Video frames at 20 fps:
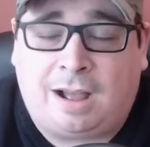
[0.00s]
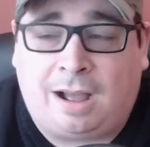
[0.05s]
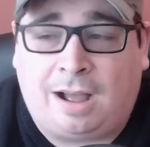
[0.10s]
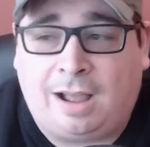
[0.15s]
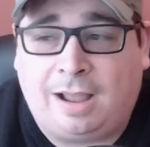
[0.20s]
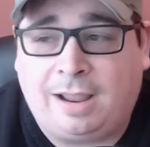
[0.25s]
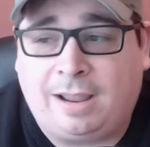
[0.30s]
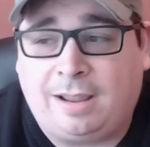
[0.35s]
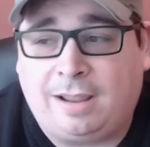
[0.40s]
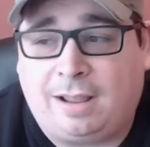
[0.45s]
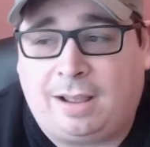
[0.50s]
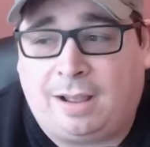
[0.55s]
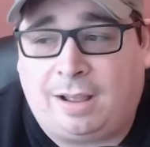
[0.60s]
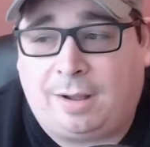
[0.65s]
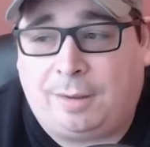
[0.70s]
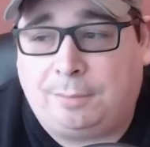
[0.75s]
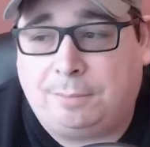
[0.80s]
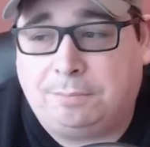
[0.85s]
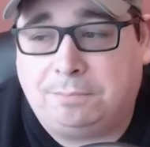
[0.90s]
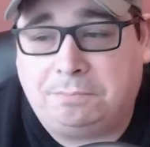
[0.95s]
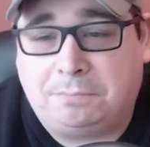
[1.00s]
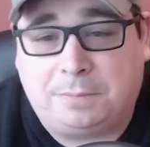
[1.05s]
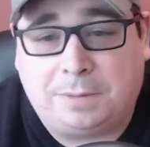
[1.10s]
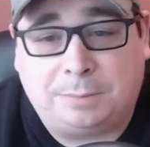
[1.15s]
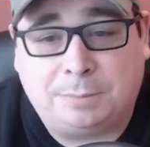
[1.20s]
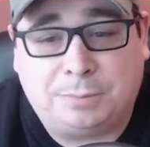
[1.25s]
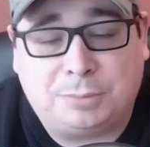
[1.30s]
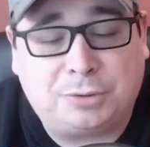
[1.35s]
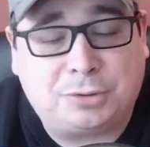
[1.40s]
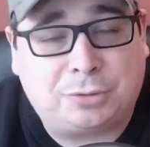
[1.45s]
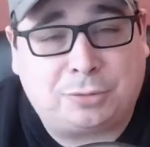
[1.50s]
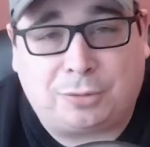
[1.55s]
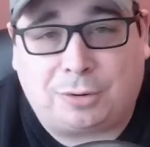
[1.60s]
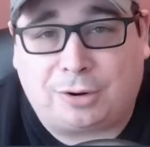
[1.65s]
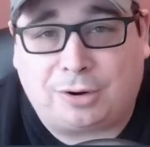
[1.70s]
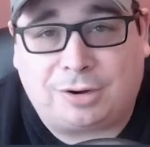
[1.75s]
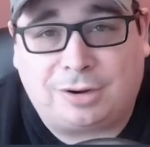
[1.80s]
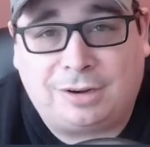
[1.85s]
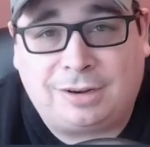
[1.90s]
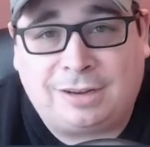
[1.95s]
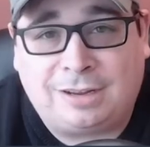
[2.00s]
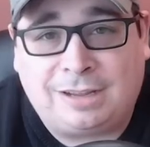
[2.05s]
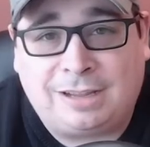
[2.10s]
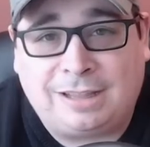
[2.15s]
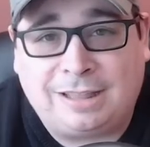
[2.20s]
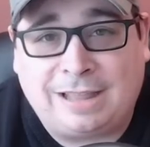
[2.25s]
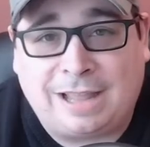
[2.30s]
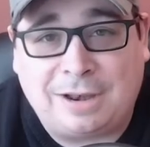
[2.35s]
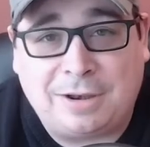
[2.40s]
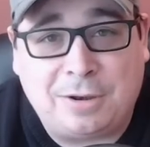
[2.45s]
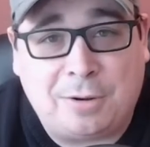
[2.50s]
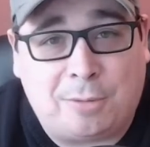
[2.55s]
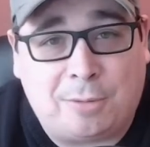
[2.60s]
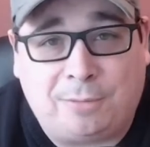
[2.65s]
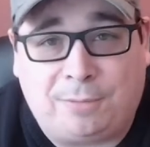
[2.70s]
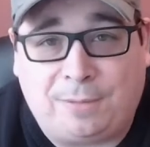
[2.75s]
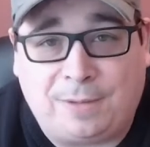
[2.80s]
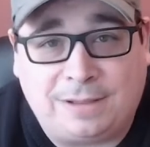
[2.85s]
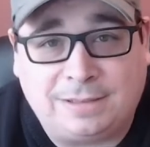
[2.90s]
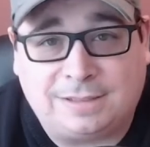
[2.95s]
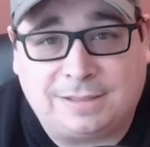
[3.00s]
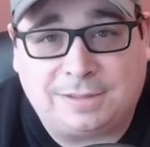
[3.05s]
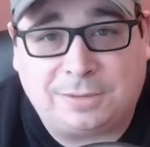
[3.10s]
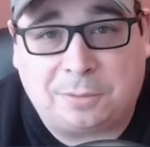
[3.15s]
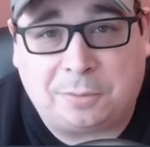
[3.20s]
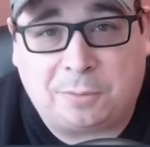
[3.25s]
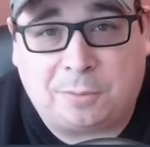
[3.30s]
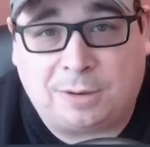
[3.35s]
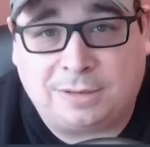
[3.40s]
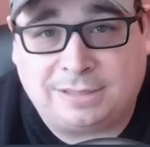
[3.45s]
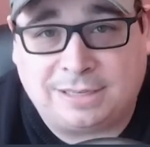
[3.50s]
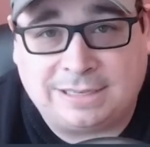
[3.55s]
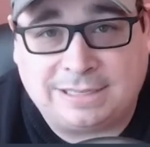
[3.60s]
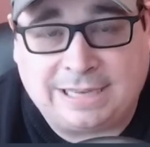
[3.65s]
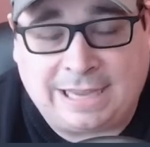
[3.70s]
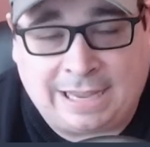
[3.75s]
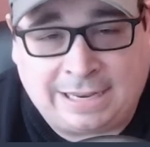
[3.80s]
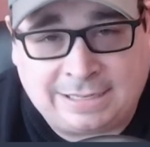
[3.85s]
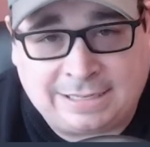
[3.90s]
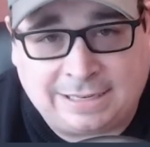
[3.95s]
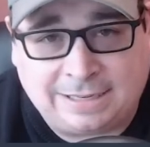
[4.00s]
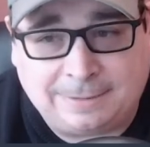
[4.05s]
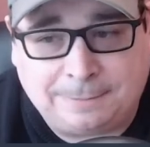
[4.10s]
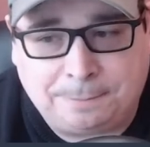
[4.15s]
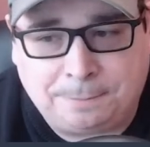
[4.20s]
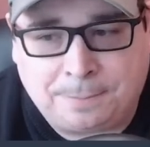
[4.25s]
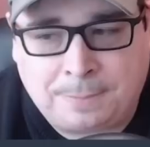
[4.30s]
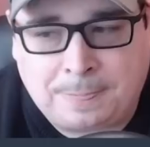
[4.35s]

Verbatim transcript: I um, am sure that no offense was intended.